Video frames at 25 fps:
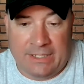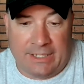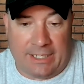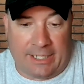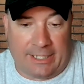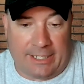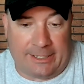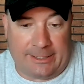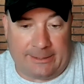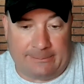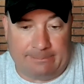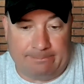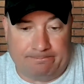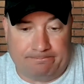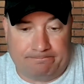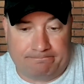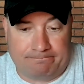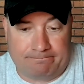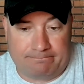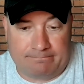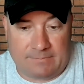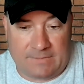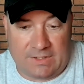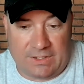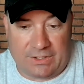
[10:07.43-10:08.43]

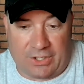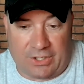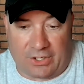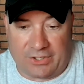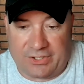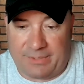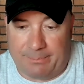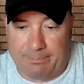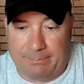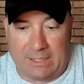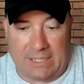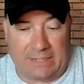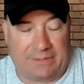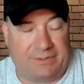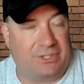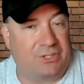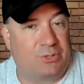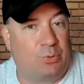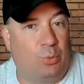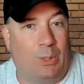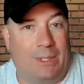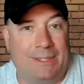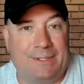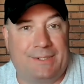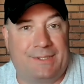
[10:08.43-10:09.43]
Carson Beck
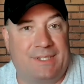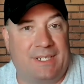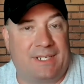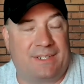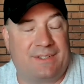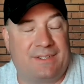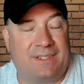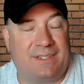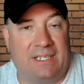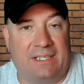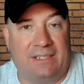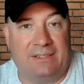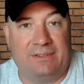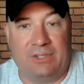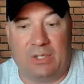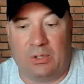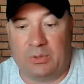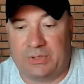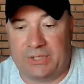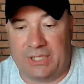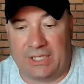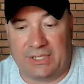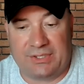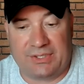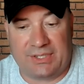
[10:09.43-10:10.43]
just 160, no
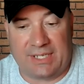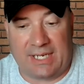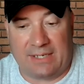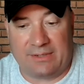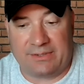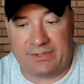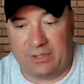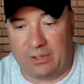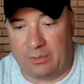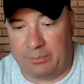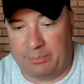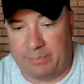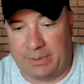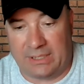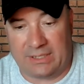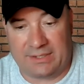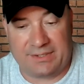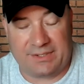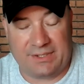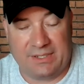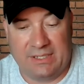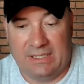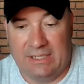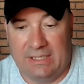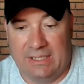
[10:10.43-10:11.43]
touchdowns, no
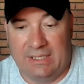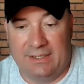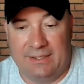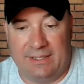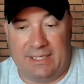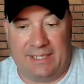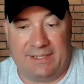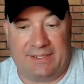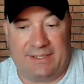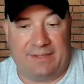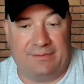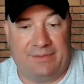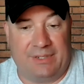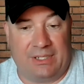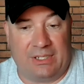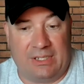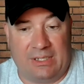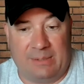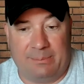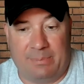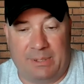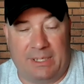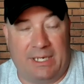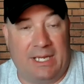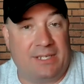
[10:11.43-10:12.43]
picks. That's a
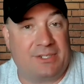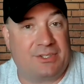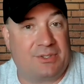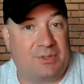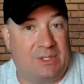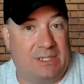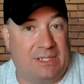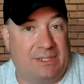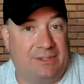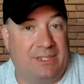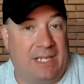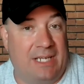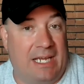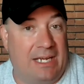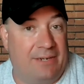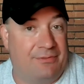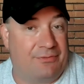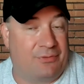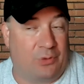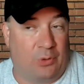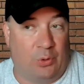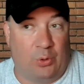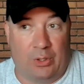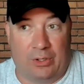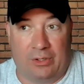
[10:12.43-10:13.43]
very pedestrian day
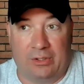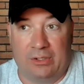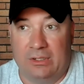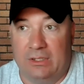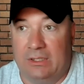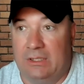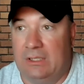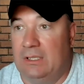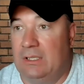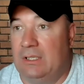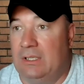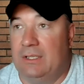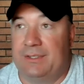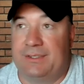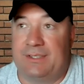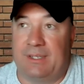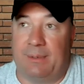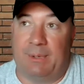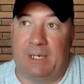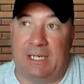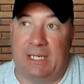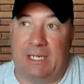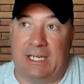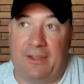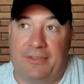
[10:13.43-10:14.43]
for
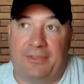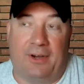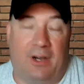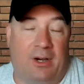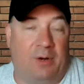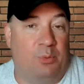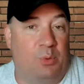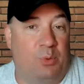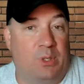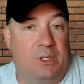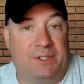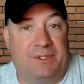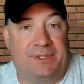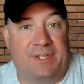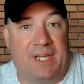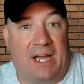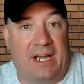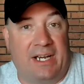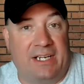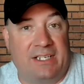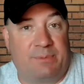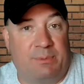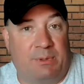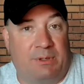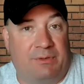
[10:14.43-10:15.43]
somebody I thought was the
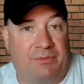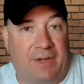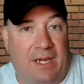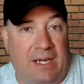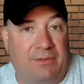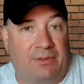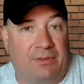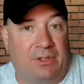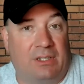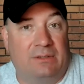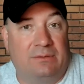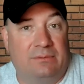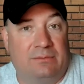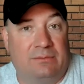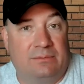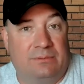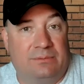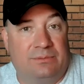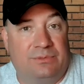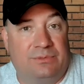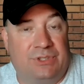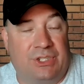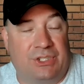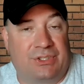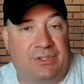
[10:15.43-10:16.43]
Heisman favorite
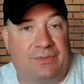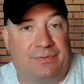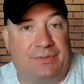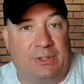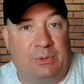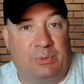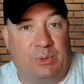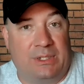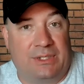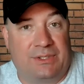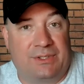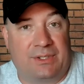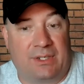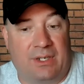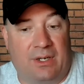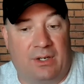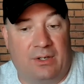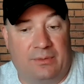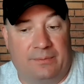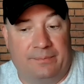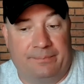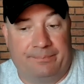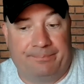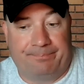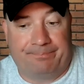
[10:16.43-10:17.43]
just a few weeks
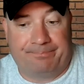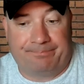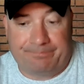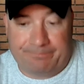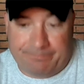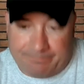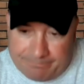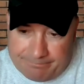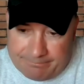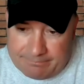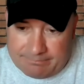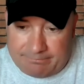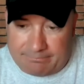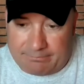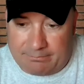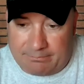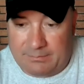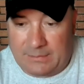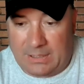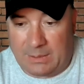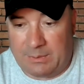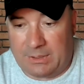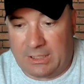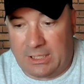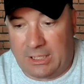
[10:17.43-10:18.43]
ago.
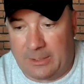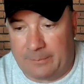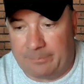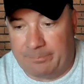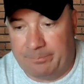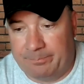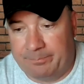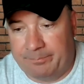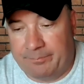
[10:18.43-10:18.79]
Maybe not.